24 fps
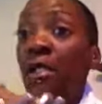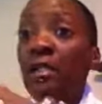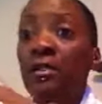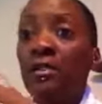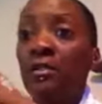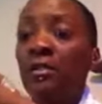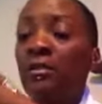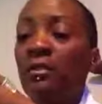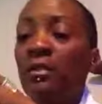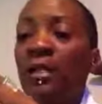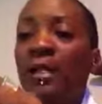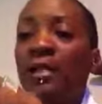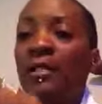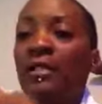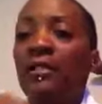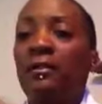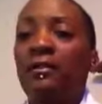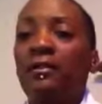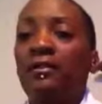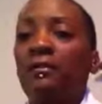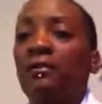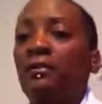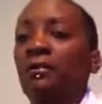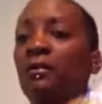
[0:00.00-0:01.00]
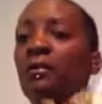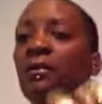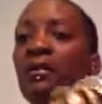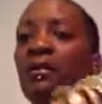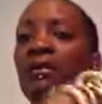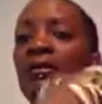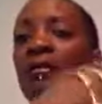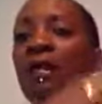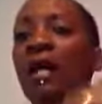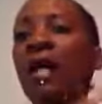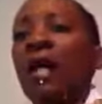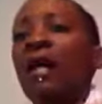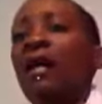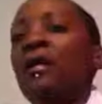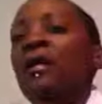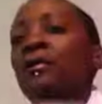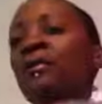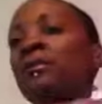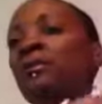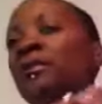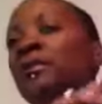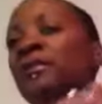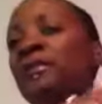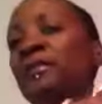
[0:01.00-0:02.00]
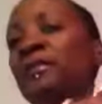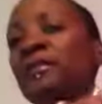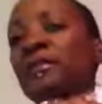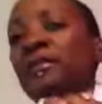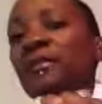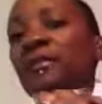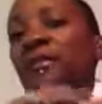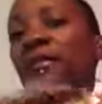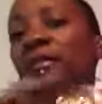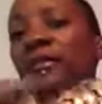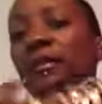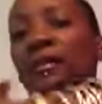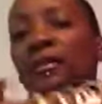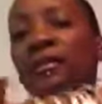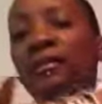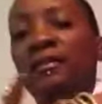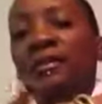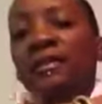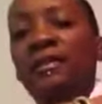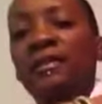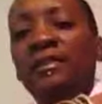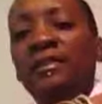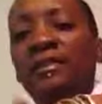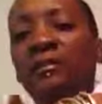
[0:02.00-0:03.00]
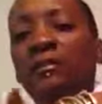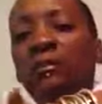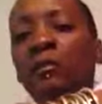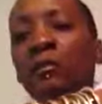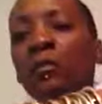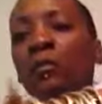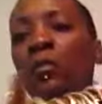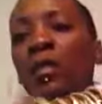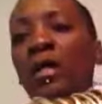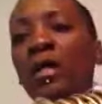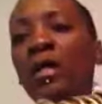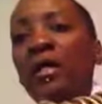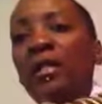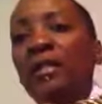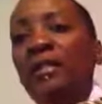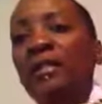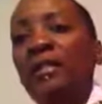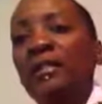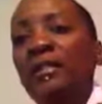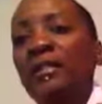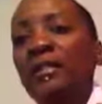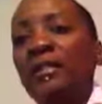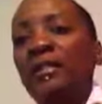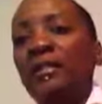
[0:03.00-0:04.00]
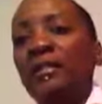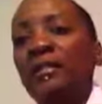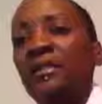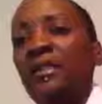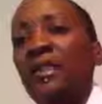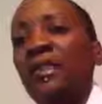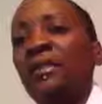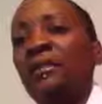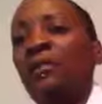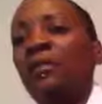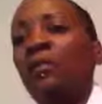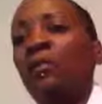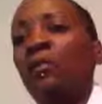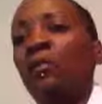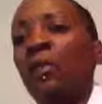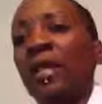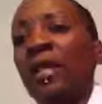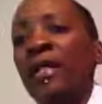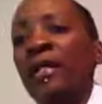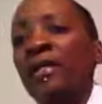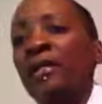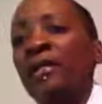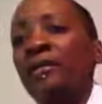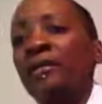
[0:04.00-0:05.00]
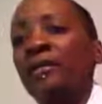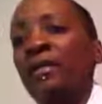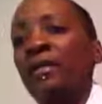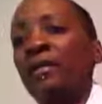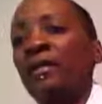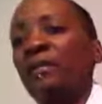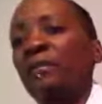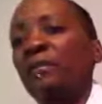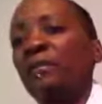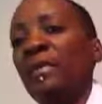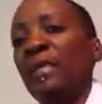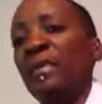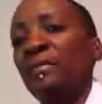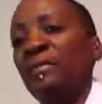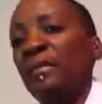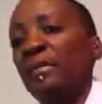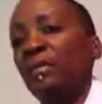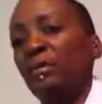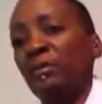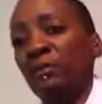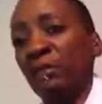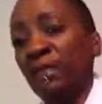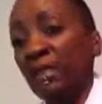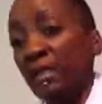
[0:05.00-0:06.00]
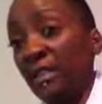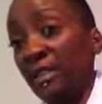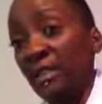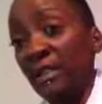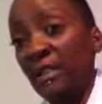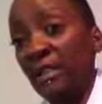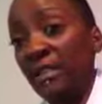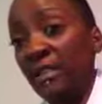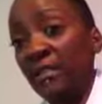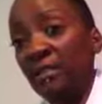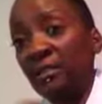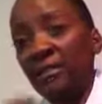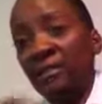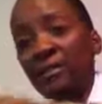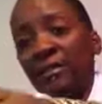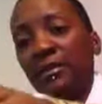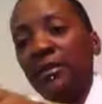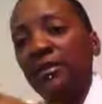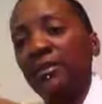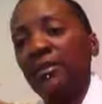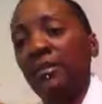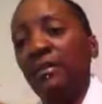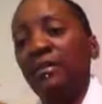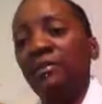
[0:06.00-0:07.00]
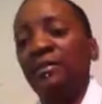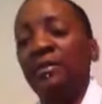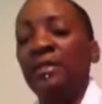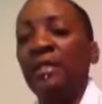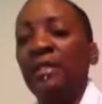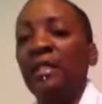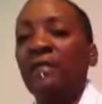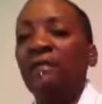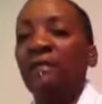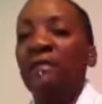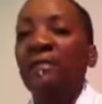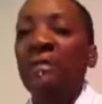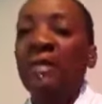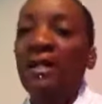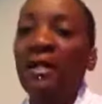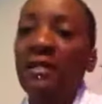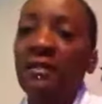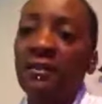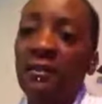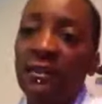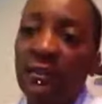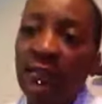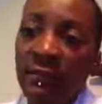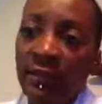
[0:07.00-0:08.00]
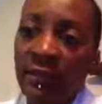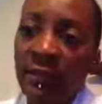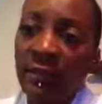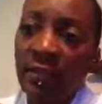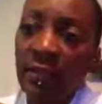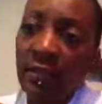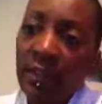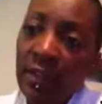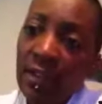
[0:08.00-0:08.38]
So, like, oh, God. This one is, like, the weight of maybe 3 of these. This sucker is heavy, but I love it.